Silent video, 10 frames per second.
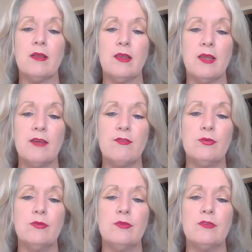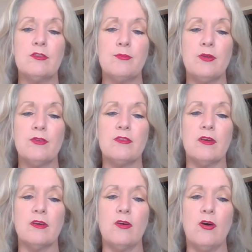level
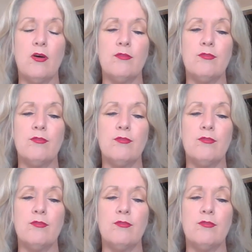sponsor of